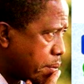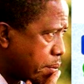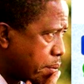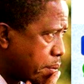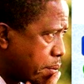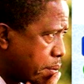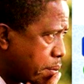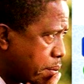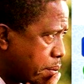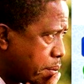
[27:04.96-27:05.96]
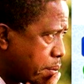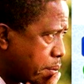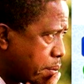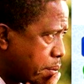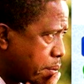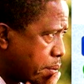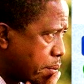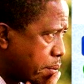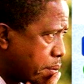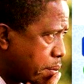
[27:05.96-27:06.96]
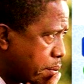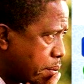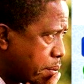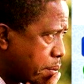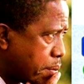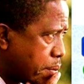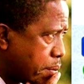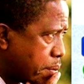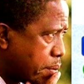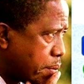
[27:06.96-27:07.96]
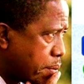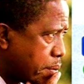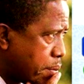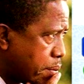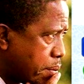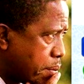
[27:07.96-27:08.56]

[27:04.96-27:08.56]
The person shown says nothing.